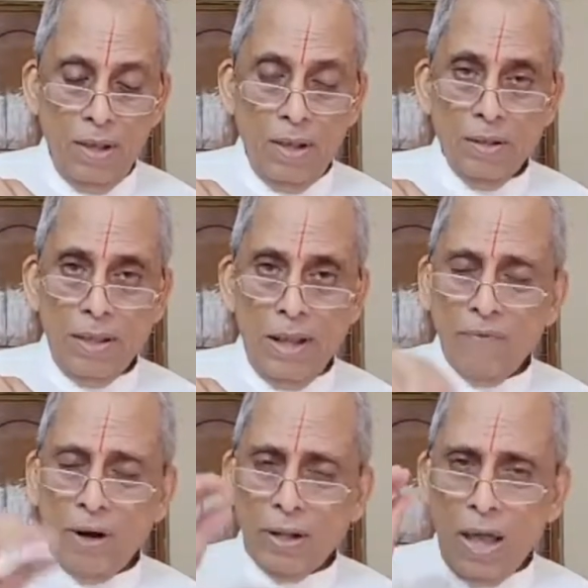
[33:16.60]
Then
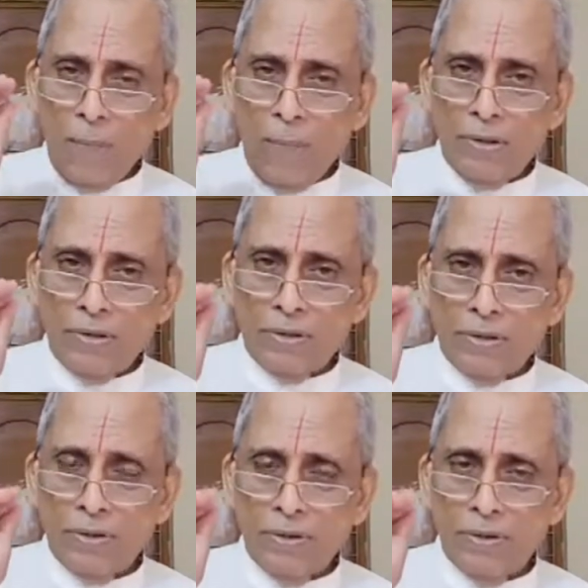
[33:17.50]
what
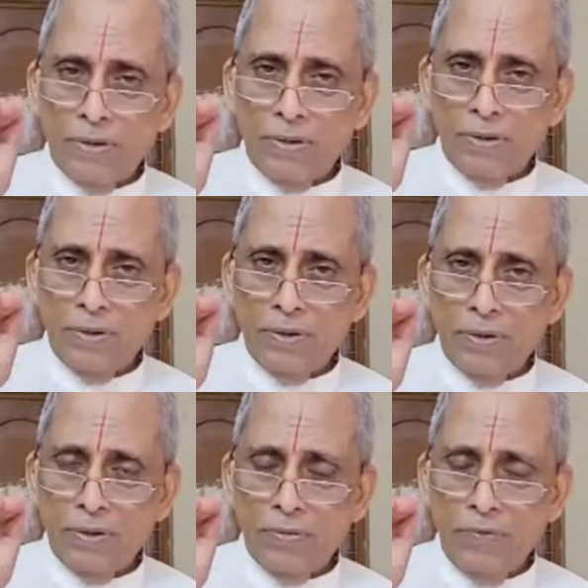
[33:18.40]
happens
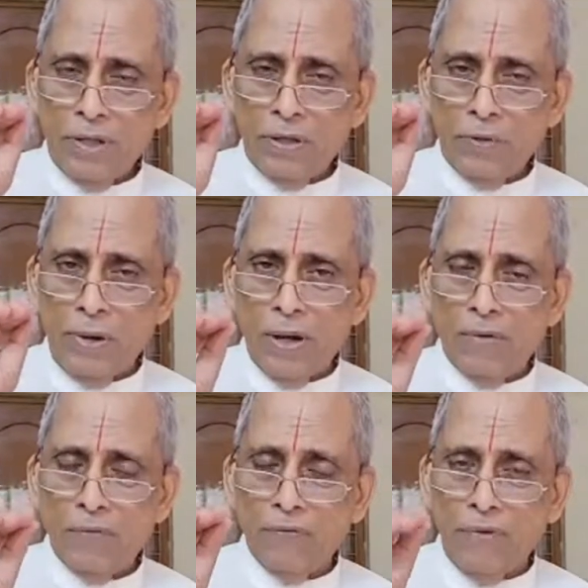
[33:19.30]
with the spirit
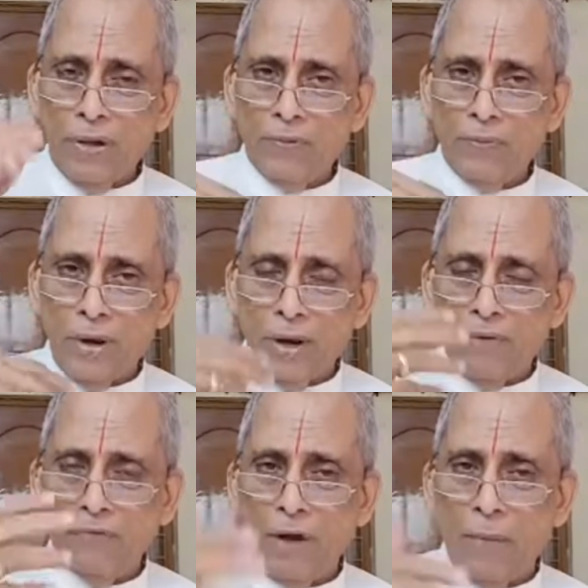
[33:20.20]
of, when the spirit
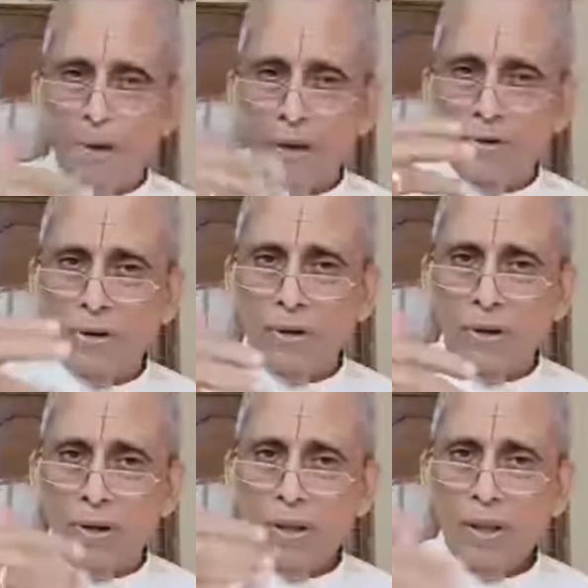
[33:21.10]
of competition
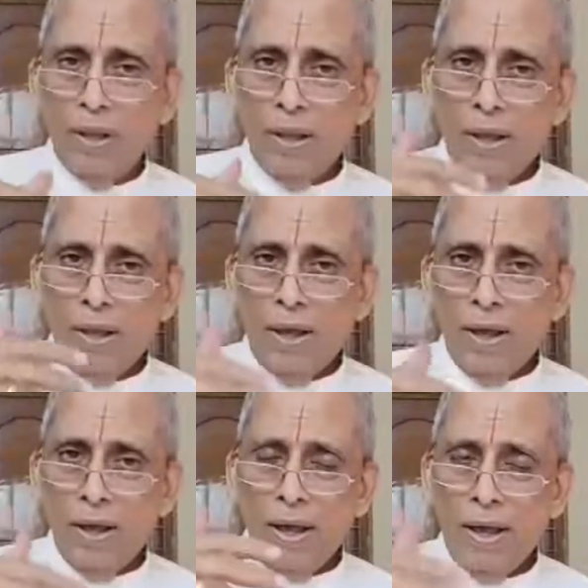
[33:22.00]

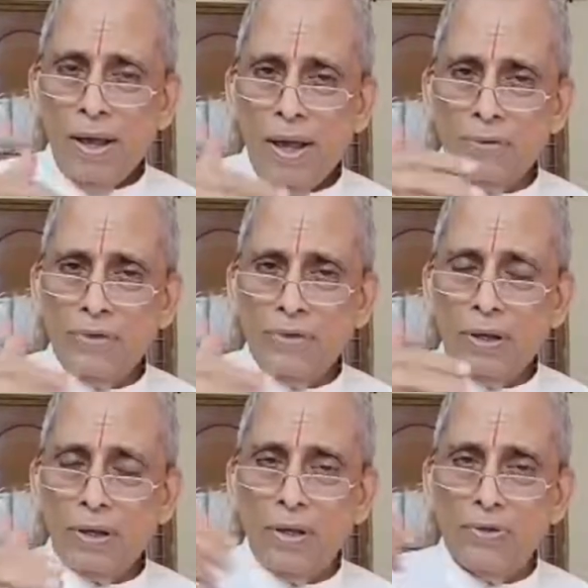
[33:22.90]
has
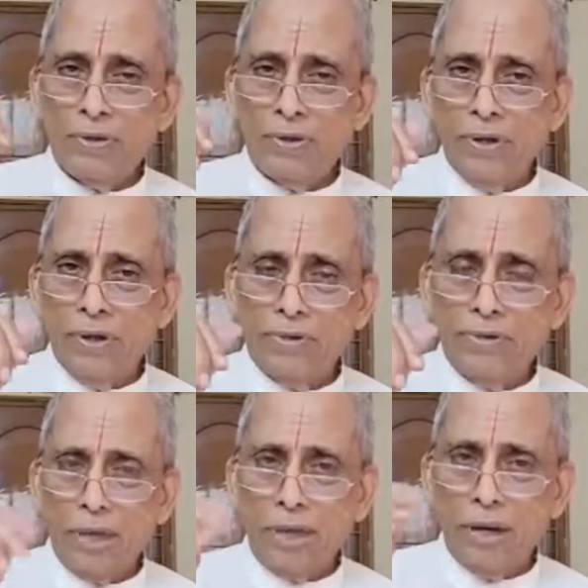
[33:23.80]
increased, has
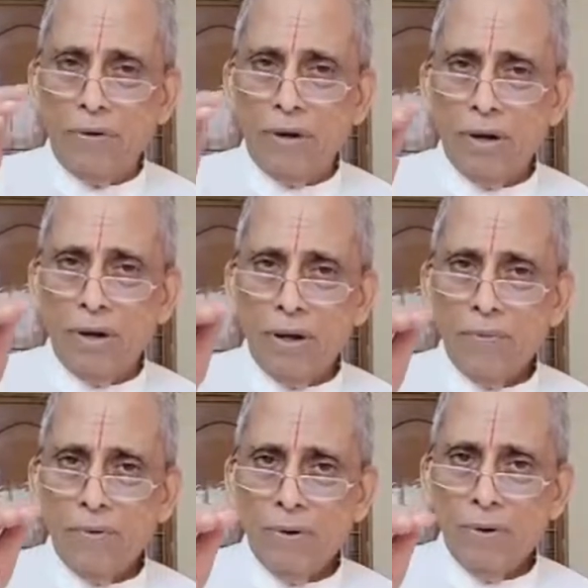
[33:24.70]
taken our
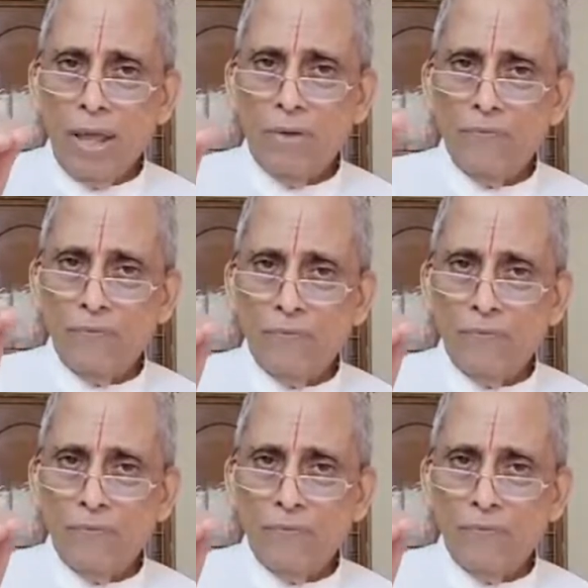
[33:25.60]
life,